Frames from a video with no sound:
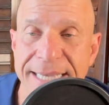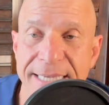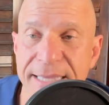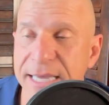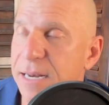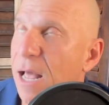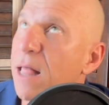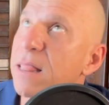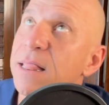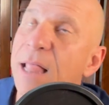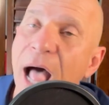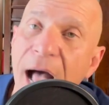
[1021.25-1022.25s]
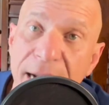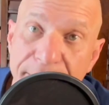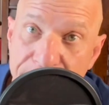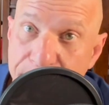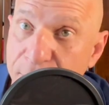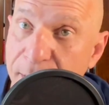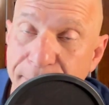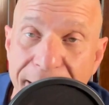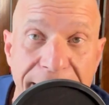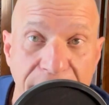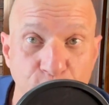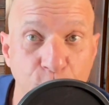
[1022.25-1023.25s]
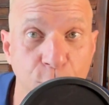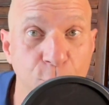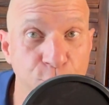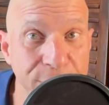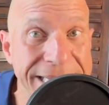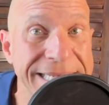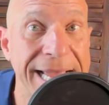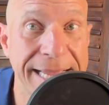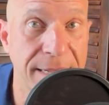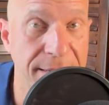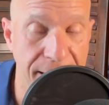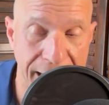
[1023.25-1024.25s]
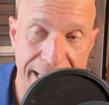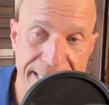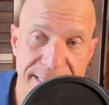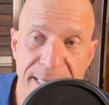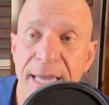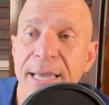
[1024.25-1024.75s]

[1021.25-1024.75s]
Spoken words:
and then a lot of people come back and will retake a class.